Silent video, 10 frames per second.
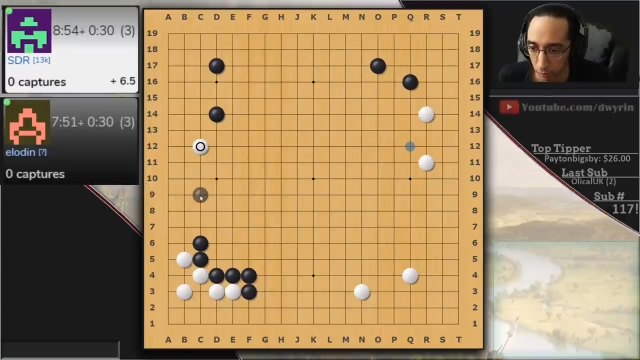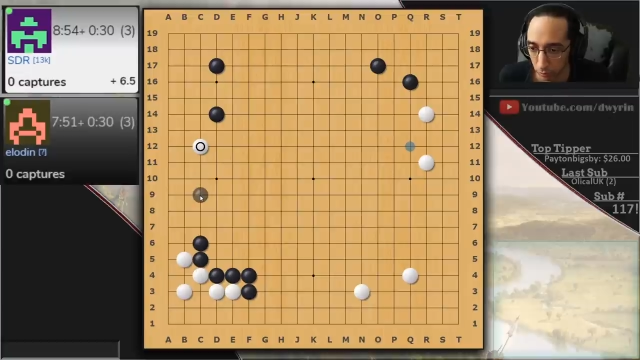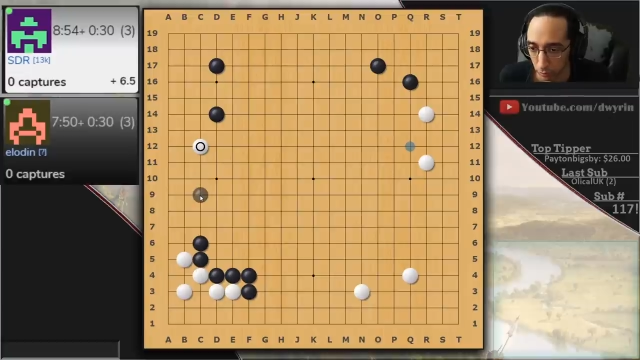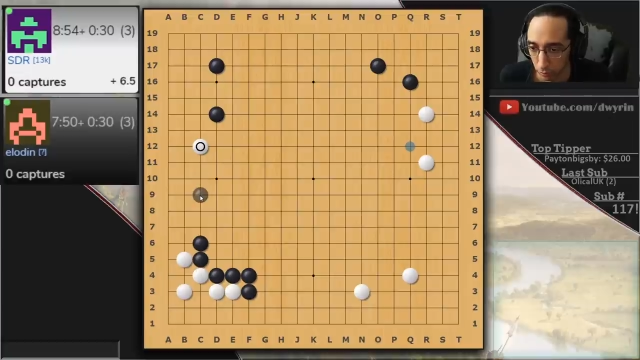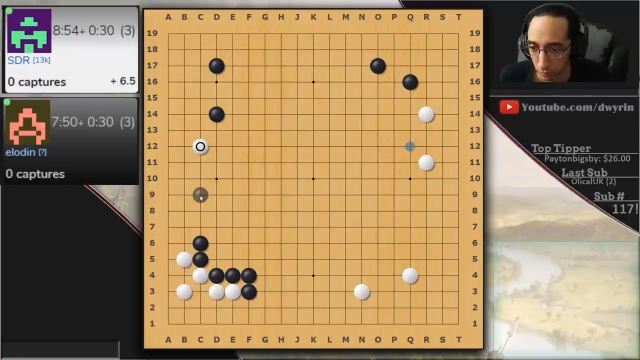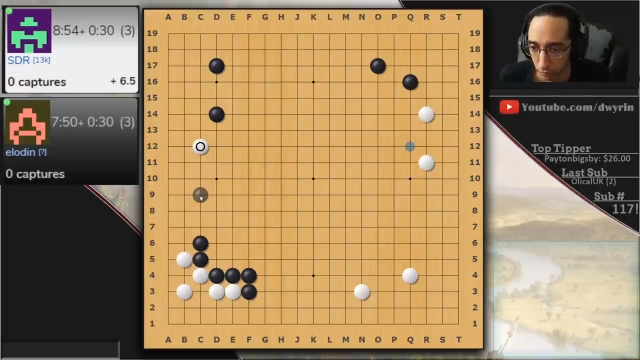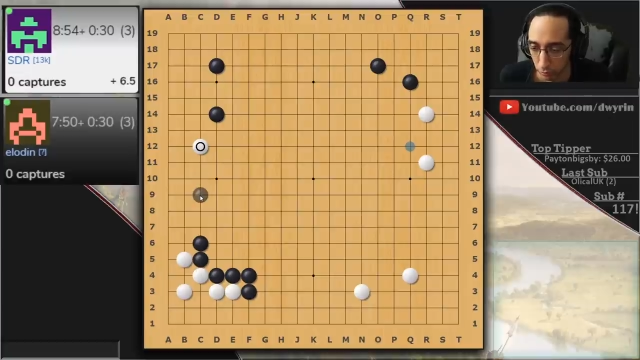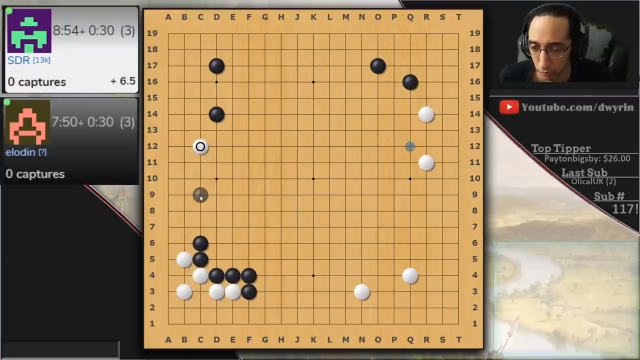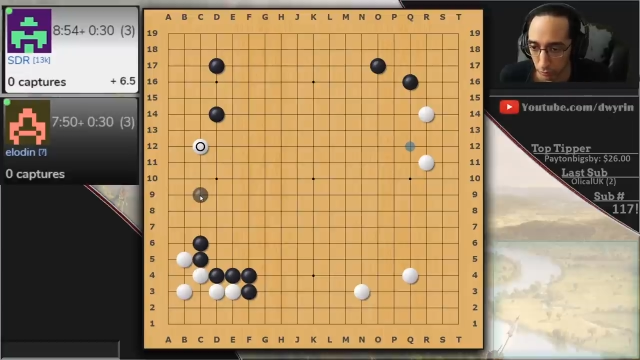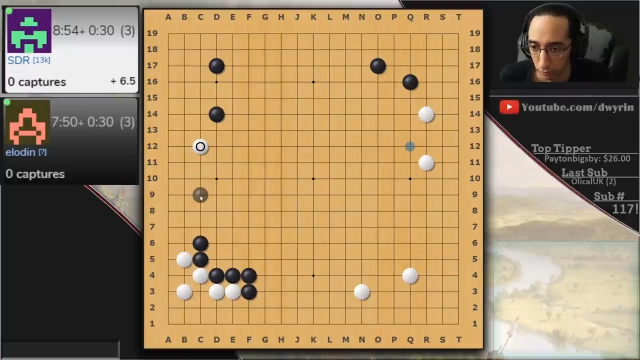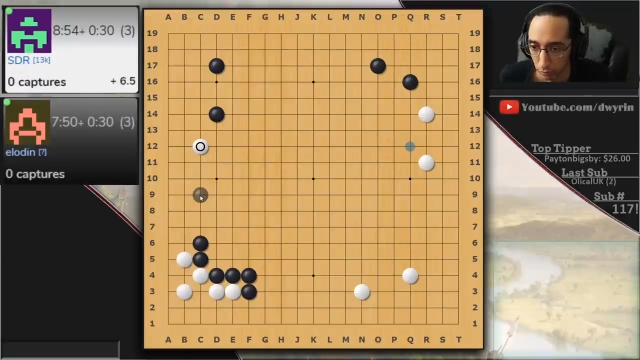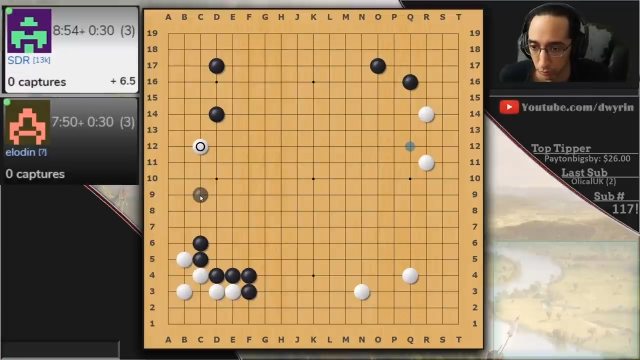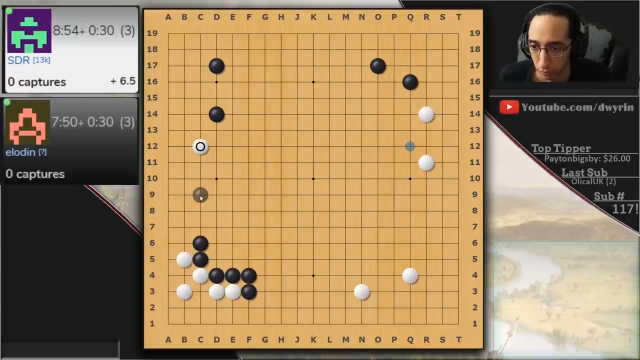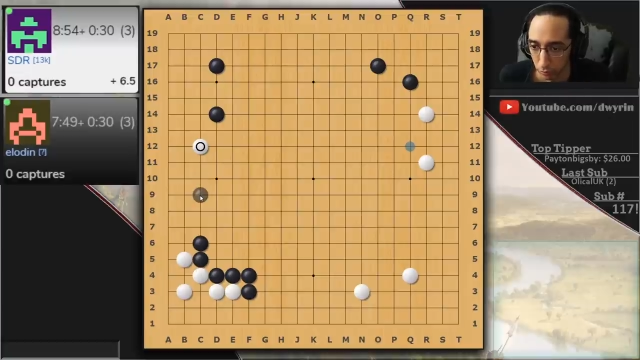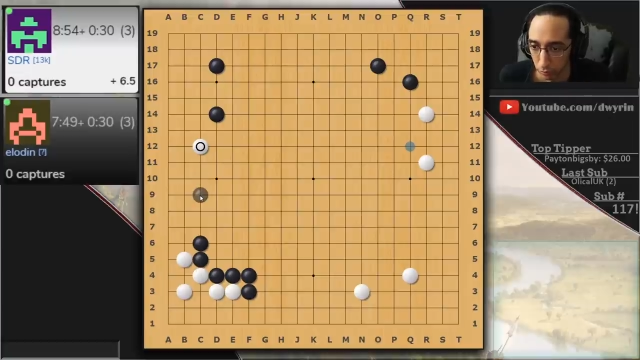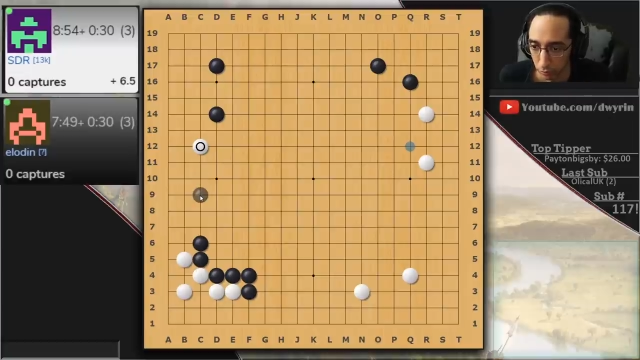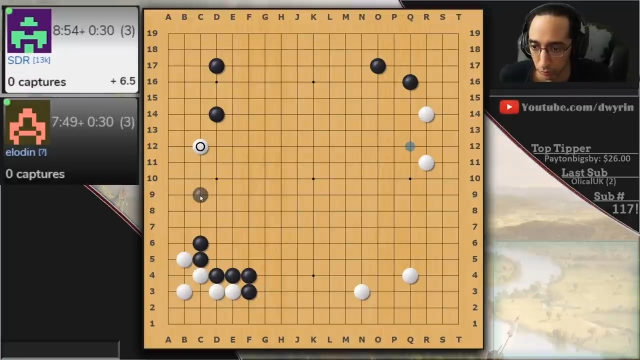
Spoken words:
(silence)